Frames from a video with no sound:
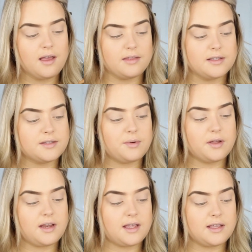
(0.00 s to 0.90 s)
This
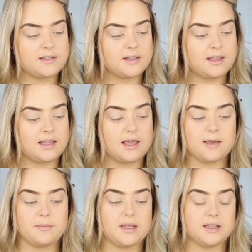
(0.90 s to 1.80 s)
one is the
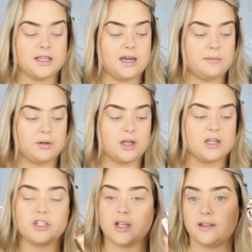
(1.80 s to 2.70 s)
Ambient Lighting
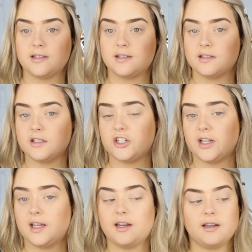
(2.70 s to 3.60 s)
Blush, and this is in the
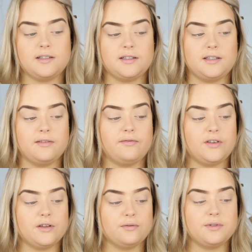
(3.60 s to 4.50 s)
shade
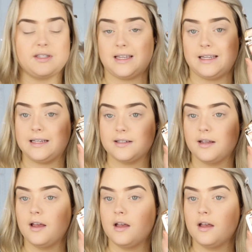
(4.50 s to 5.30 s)
Diffused Heat.